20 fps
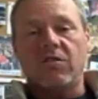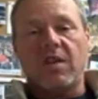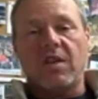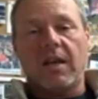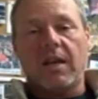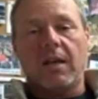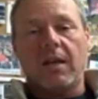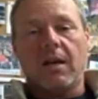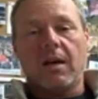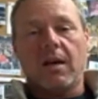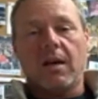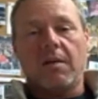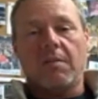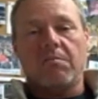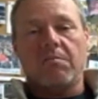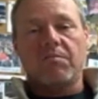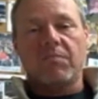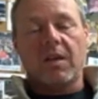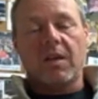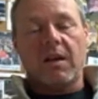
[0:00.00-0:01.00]
is they
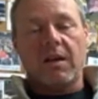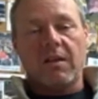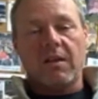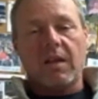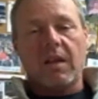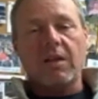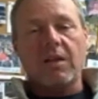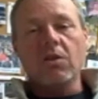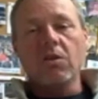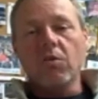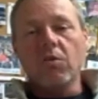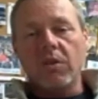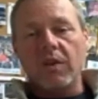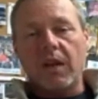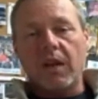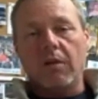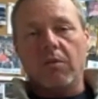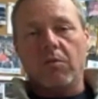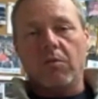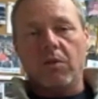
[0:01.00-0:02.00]
knew
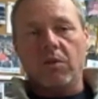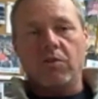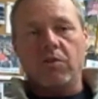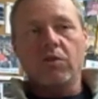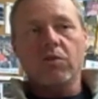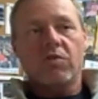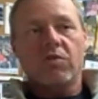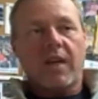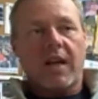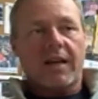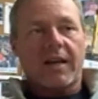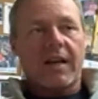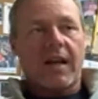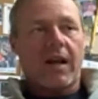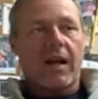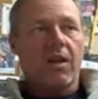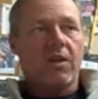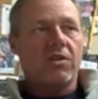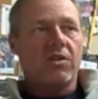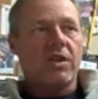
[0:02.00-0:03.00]
that it was new
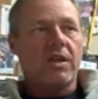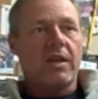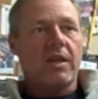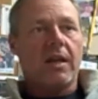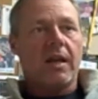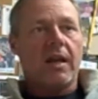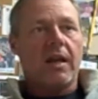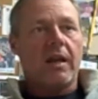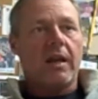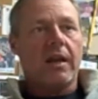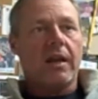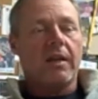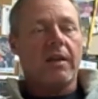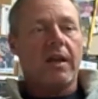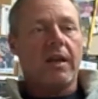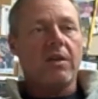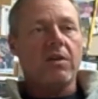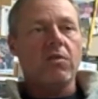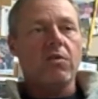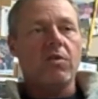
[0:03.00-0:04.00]
technology, and
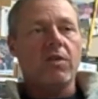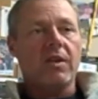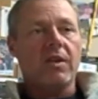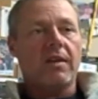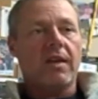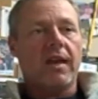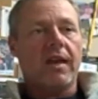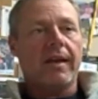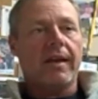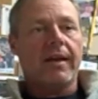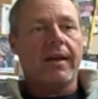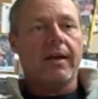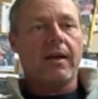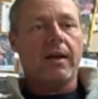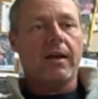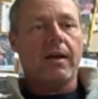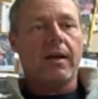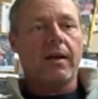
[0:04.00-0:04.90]
they knew that they